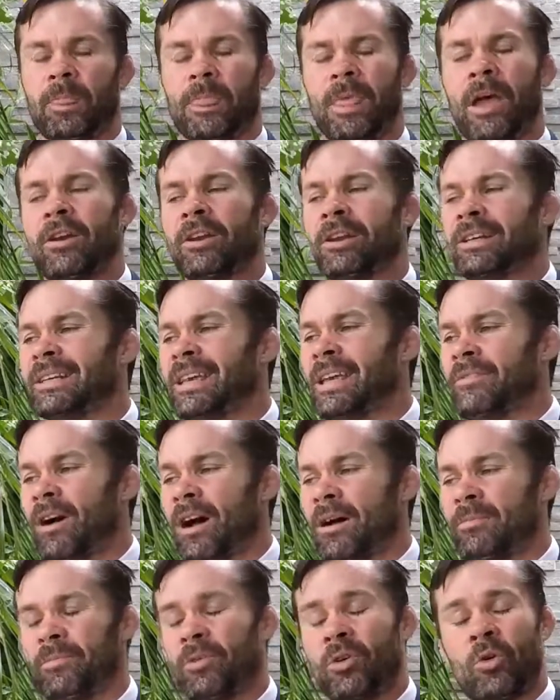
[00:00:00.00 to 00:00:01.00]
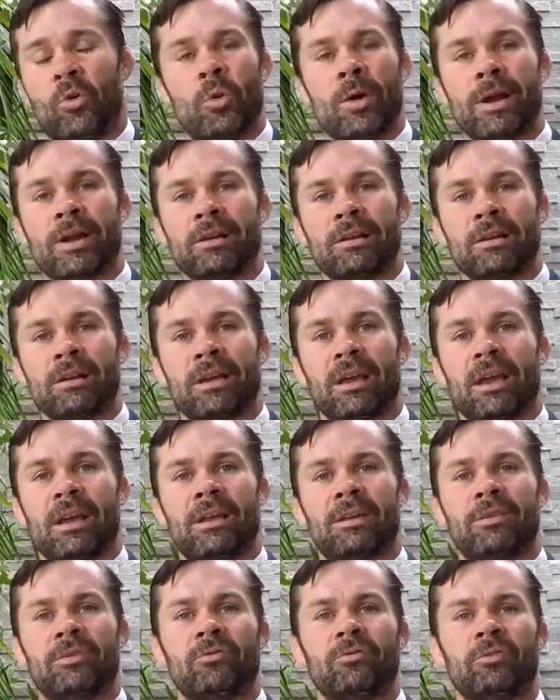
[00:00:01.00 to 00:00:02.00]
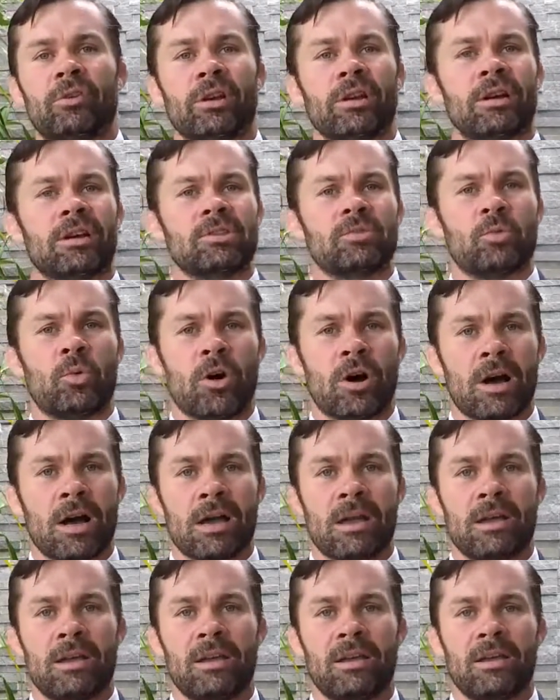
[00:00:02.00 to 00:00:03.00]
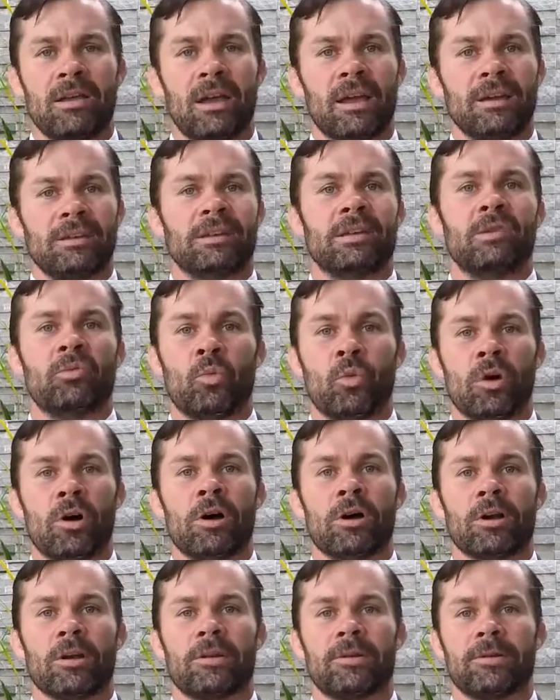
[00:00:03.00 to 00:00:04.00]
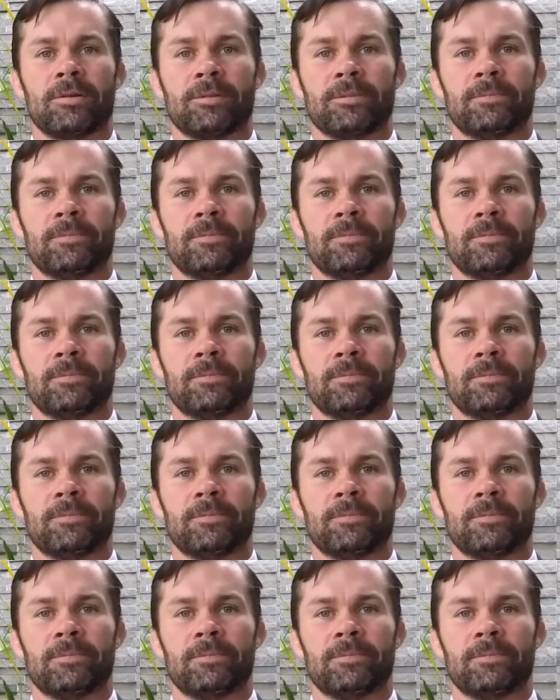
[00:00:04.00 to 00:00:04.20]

only to give up quickly and realize why it didn't work?